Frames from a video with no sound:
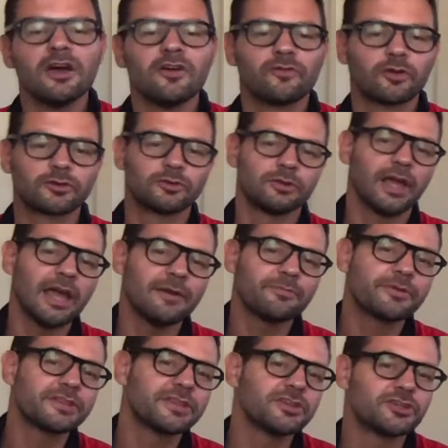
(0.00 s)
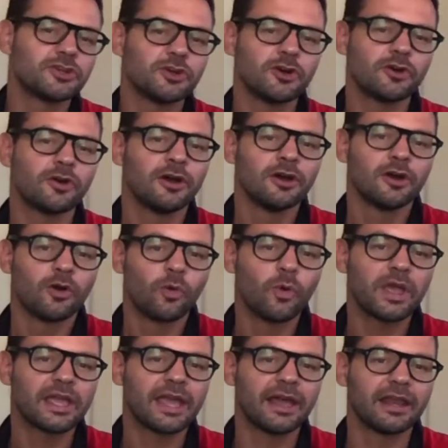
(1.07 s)
For today I'm pretty sure we
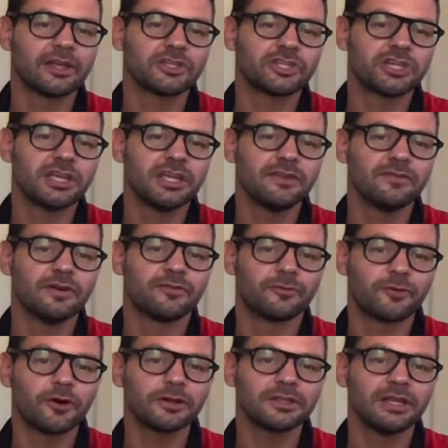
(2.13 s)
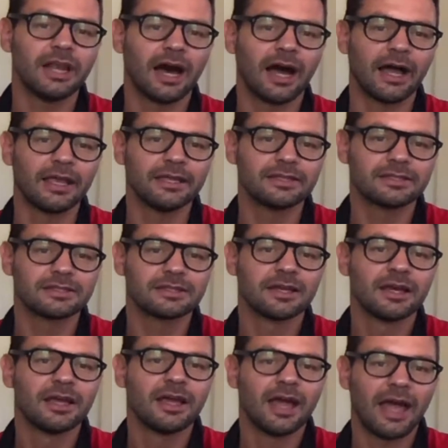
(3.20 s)
can achieve 40 likes
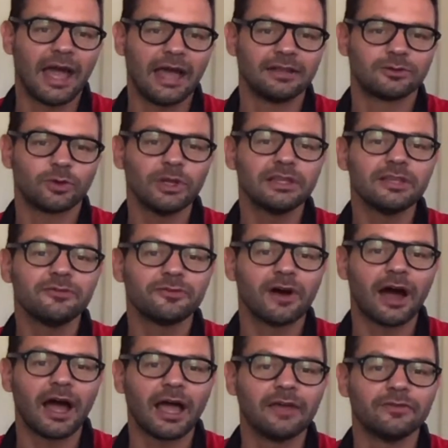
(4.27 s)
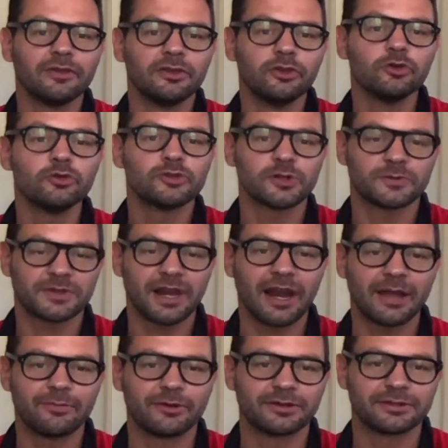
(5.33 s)
and 25 new
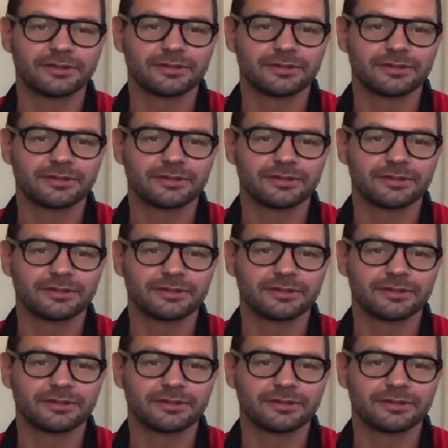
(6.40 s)
subscribers.